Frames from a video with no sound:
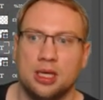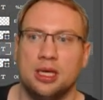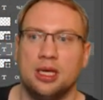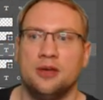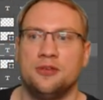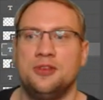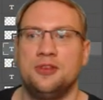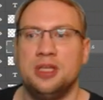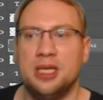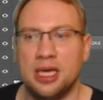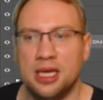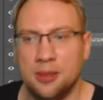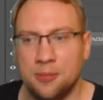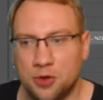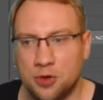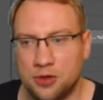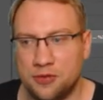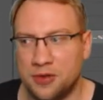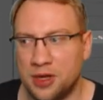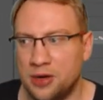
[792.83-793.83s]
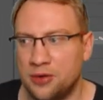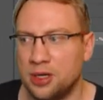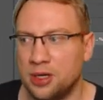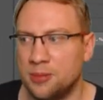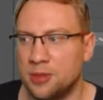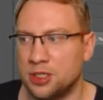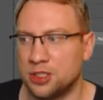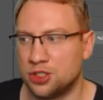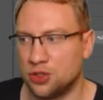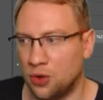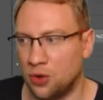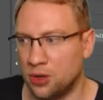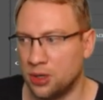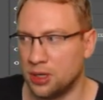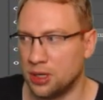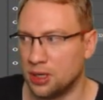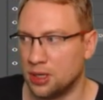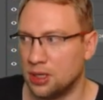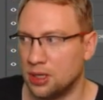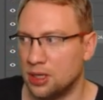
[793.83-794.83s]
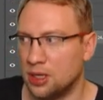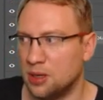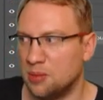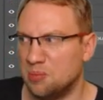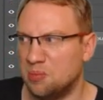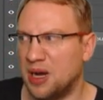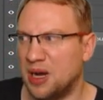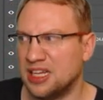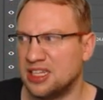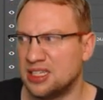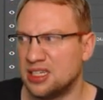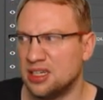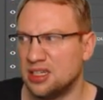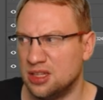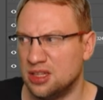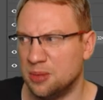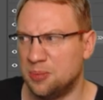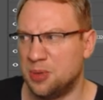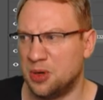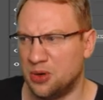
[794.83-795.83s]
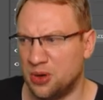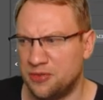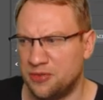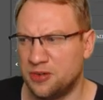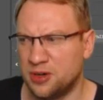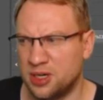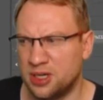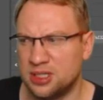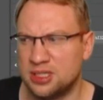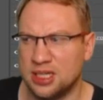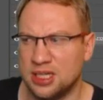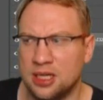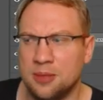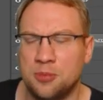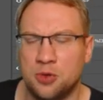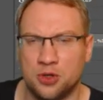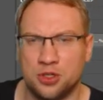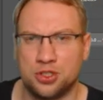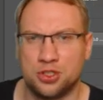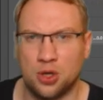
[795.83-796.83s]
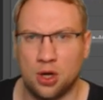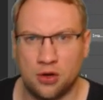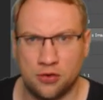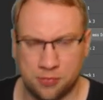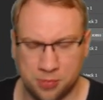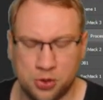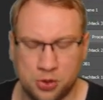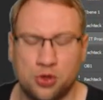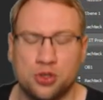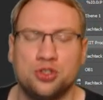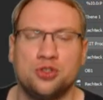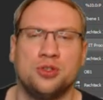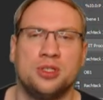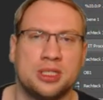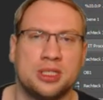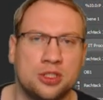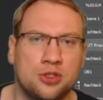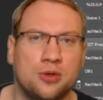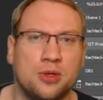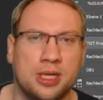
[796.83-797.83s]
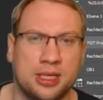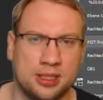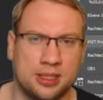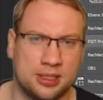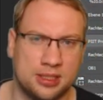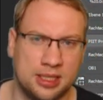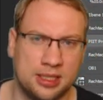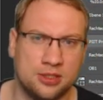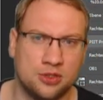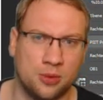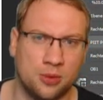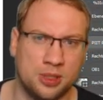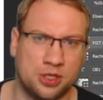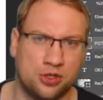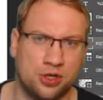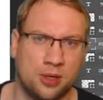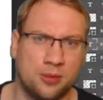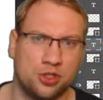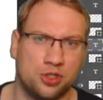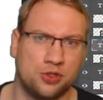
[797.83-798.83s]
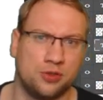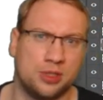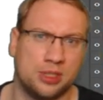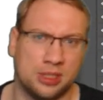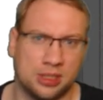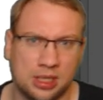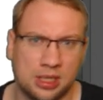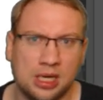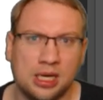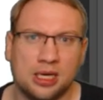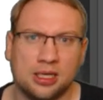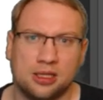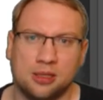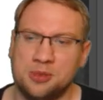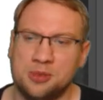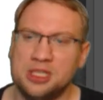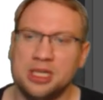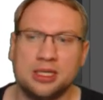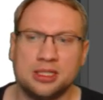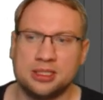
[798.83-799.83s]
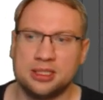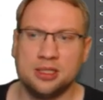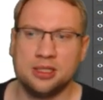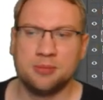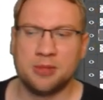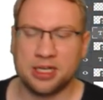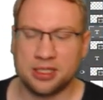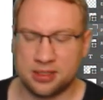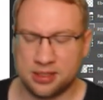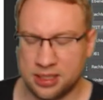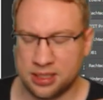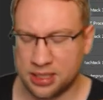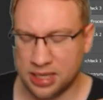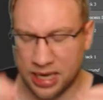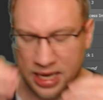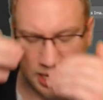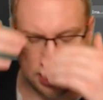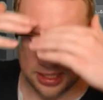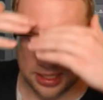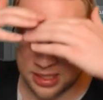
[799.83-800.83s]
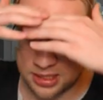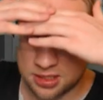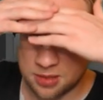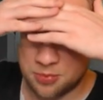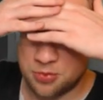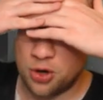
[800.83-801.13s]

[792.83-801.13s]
If the input variable is on, but the peripherals input is off because you disconnect the sensor when troubleshooting, the PLC might think, hey, there's a